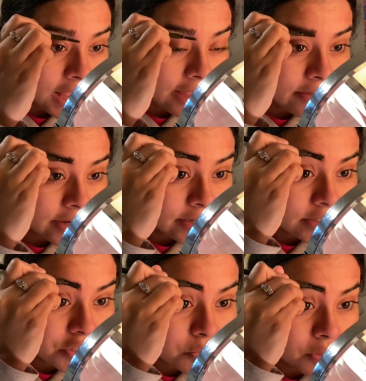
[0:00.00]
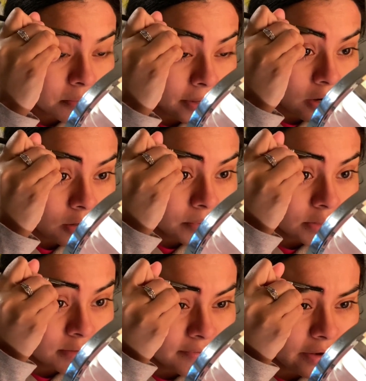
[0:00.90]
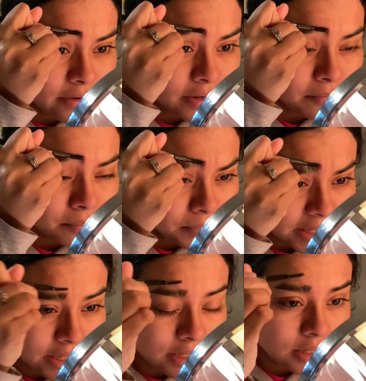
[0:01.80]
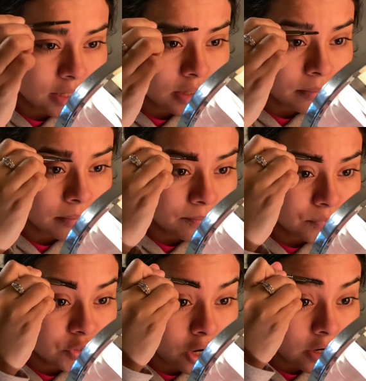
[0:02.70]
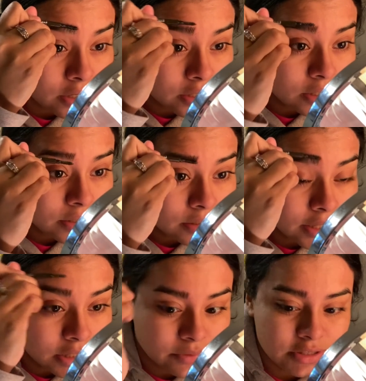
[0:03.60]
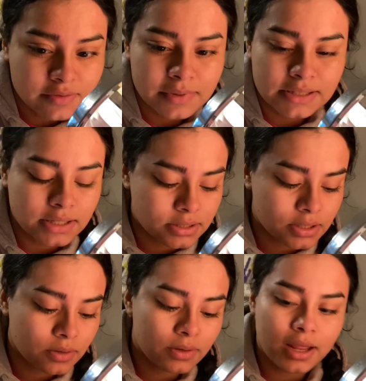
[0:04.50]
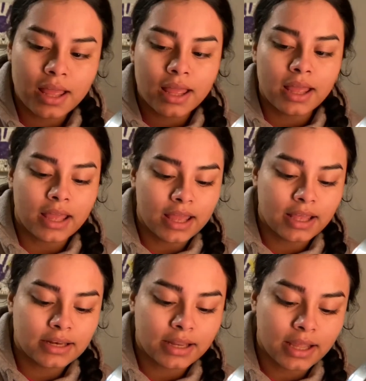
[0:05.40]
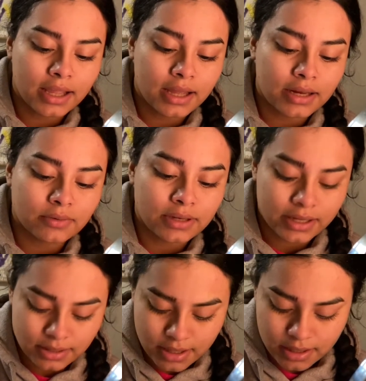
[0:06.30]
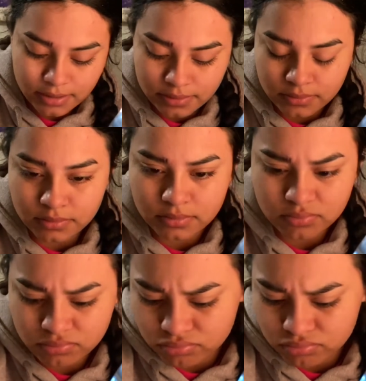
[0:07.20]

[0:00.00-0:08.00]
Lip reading: had an issue with my armpits being darker than the rest of my skin tone, and hey, I don't like that. Oh.